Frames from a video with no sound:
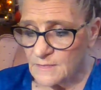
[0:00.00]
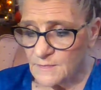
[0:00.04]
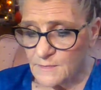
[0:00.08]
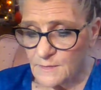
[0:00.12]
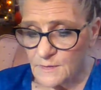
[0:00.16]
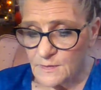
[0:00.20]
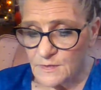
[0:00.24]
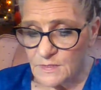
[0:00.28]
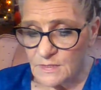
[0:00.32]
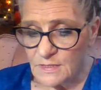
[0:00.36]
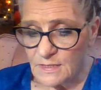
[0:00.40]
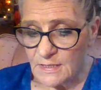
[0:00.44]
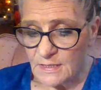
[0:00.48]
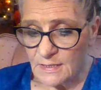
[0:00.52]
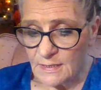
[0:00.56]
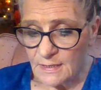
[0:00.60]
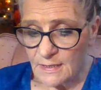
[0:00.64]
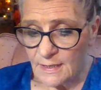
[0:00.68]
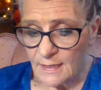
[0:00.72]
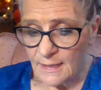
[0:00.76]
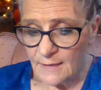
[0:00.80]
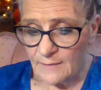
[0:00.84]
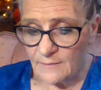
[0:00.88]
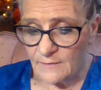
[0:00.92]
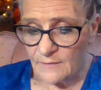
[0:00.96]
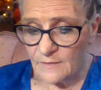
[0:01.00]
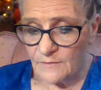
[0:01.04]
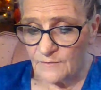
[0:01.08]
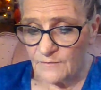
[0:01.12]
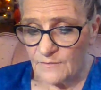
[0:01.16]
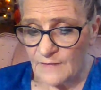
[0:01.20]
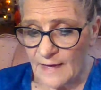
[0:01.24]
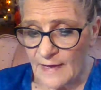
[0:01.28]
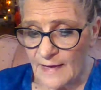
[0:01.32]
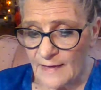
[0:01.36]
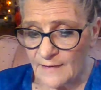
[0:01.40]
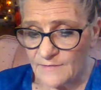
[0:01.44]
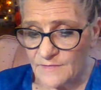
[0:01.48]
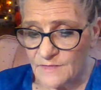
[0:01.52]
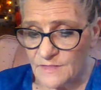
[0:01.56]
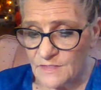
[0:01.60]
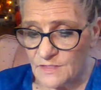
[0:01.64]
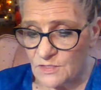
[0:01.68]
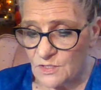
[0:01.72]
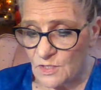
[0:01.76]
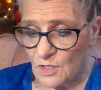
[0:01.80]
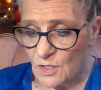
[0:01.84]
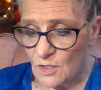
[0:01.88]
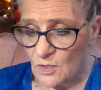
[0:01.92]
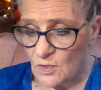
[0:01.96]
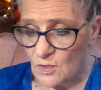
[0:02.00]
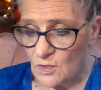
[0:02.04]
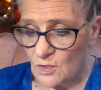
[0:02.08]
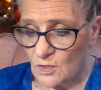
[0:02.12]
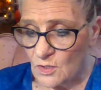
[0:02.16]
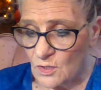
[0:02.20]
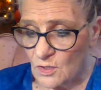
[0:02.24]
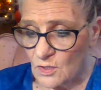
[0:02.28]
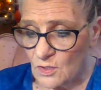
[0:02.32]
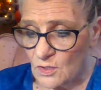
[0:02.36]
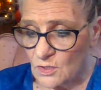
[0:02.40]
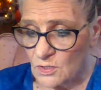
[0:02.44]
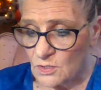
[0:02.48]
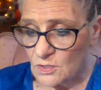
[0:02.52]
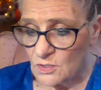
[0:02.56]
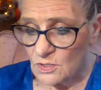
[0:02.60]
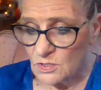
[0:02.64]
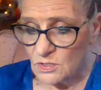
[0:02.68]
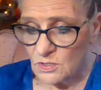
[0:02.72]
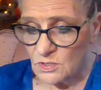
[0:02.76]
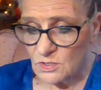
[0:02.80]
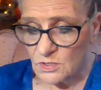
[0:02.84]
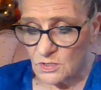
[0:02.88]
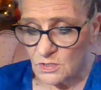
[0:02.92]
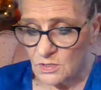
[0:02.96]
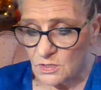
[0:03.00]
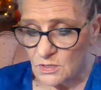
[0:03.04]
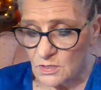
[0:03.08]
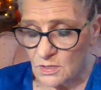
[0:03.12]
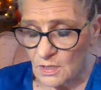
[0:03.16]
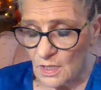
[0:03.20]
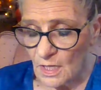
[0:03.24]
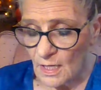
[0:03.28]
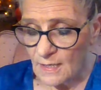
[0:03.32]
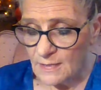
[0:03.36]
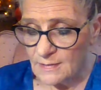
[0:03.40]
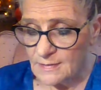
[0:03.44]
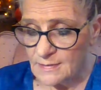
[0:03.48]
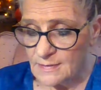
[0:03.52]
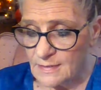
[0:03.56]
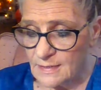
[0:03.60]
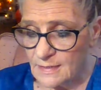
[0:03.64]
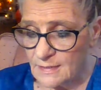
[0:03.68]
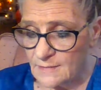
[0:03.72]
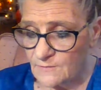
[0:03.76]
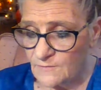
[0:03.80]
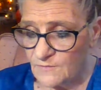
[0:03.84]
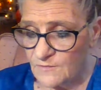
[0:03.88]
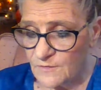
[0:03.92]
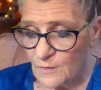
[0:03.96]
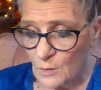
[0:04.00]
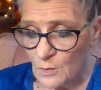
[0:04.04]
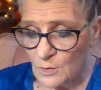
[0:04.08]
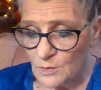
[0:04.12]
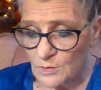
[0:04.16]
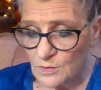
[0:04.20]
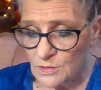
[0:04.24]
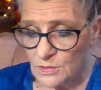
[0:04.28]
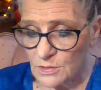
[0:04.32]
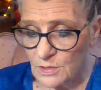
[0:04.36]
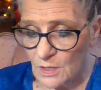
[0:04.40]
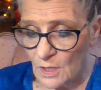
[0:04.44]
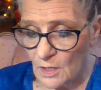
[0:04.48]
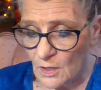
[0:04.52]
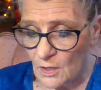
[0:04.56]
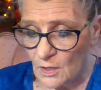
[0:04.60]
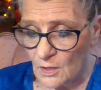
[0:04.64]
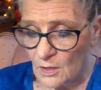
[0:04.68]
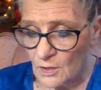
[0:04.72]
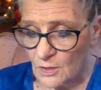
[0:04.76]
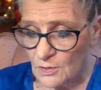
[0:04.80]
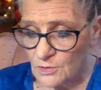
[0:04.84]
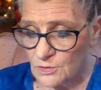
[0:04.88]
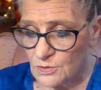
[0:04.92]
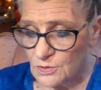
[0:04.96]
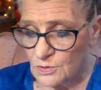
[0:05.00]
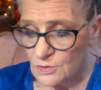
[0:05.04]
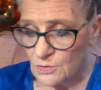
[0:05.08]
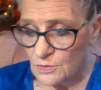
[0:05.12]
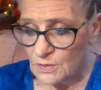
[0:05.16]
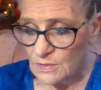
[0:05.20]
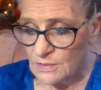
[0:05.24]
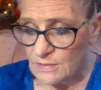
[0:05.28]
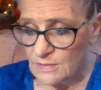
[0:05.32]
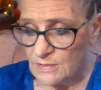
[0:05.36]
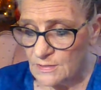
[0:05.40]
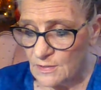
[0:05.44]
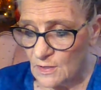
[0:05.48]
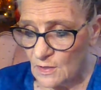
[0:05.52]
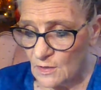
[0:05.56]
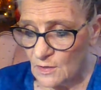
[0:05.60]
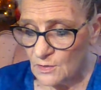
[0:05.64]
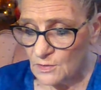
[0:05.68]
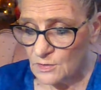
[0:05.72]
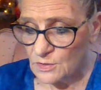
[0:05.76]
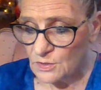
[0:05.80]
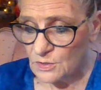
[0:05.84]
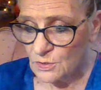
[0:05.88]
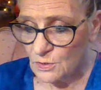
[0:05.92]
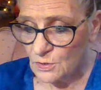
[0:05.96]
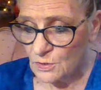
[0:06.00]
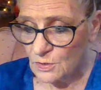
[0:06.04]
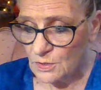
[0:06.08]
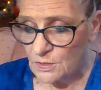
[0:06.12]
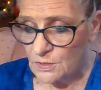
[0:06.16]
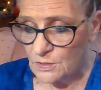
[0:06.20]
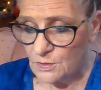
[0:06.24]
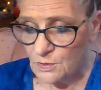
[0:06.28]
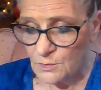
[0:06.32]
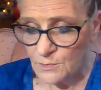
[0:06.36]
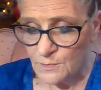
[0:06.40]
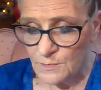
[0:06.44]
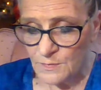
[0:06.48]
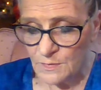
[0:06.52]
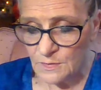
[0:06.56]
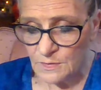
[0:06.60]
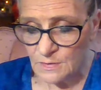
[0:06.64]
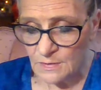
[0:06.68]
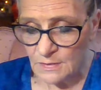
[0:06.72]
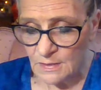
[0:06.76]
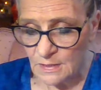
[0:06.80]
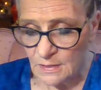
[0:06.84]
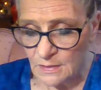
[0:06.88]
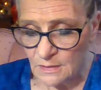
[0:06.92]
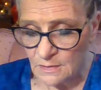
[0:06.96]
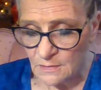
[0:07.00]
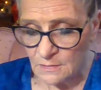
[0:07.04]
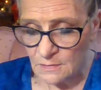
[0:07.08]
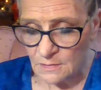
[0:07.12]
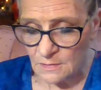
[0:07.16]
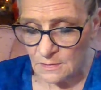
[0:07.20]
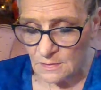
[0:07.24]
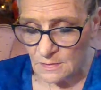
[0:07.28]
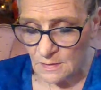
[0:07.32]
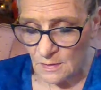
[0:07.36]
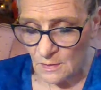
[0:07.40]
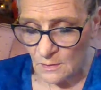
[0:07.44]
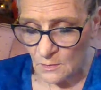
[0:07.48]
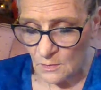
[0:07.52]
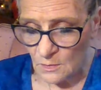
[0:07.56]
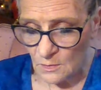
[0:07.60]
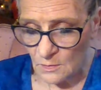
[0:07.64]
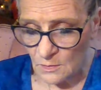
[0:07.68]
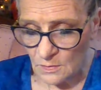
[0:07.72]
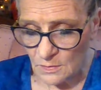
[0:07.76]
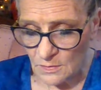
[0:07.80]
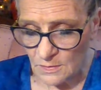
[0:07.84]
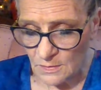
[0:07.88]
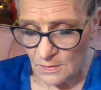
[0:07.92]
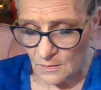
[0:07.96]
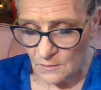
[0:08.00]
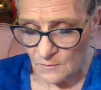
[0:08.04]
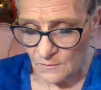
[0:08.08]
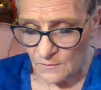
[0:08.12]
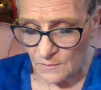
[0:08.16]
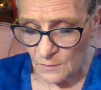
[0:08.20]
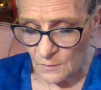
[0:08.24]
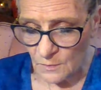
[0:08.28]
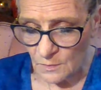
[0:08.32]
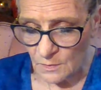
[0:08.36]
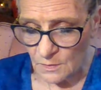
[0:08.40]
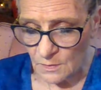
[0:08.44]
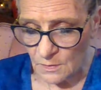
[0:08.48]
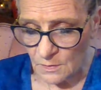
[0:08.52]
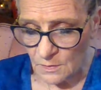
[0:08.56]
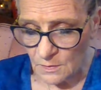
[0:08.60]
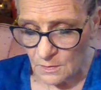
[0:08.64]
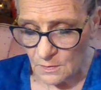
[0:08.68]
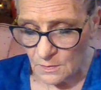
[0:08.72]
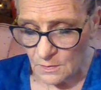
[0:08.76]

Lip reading: Percent gave it 5 stars, 19 4 stars, 3 stars, 32%, and so on and so forth.